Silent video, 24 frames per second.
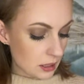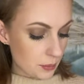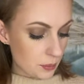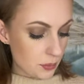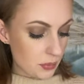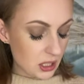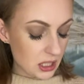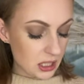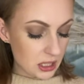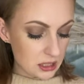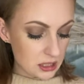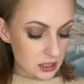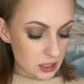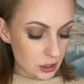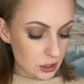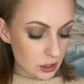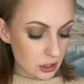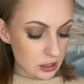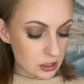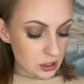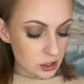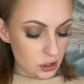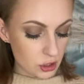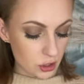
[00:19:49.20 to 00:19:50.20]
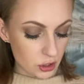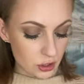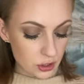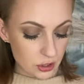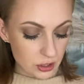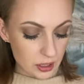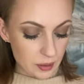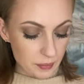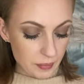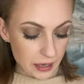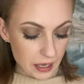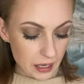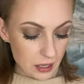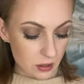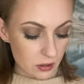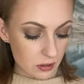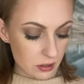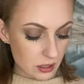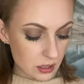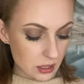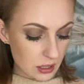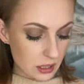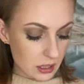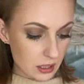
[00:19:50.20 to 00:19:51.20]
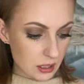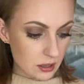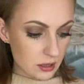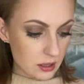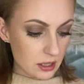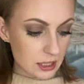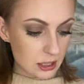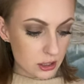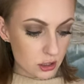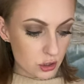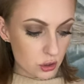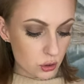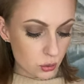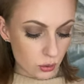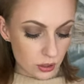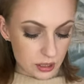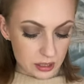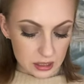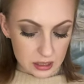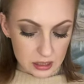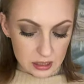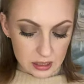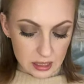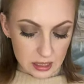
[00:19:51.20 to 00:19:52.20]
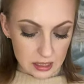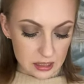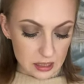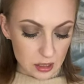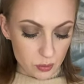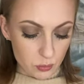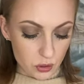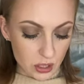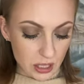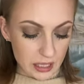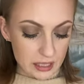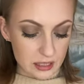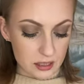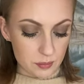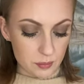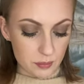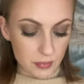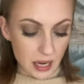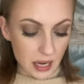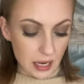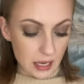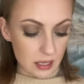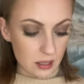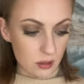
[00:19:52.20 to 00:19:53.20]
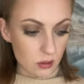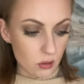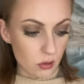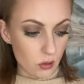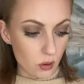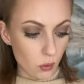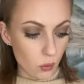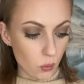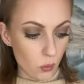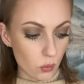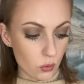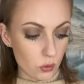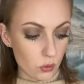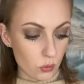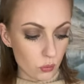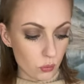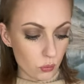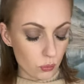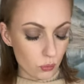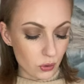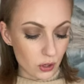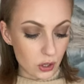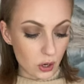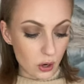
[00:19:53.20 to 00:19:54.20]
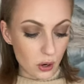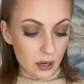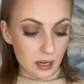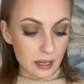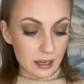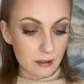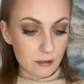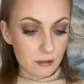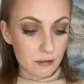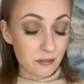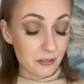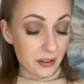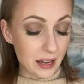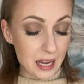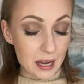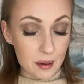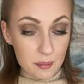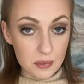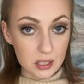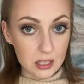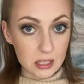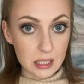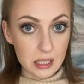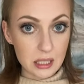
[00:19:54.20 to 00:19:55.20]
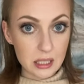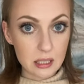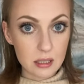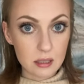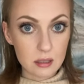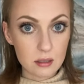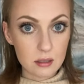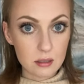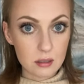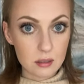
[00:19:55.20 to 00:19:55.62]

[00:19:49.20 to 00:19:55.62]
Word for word: because they're concerned about the choices that someone has made regarding family